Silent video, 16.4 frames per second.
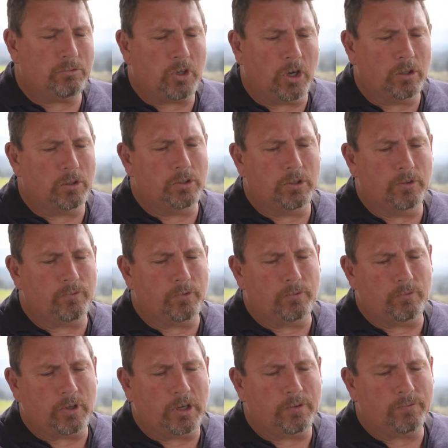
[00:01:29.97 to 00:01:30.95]
Totally
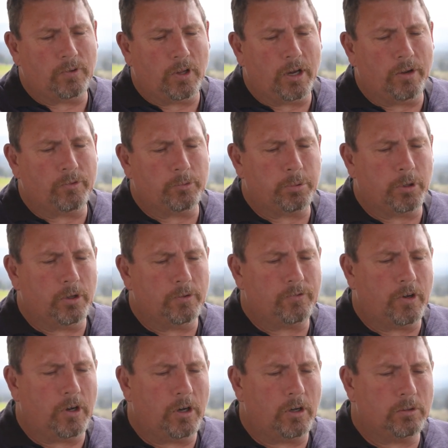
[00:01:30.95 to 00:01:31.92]
different flavour
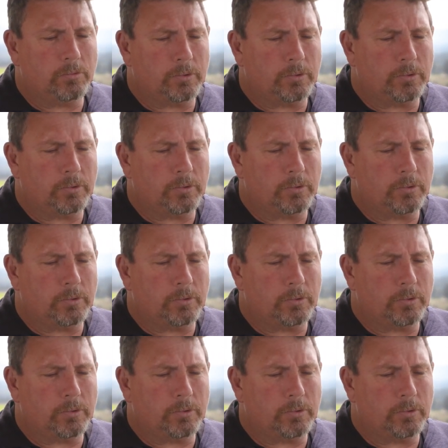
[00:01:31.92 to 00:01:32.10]
profile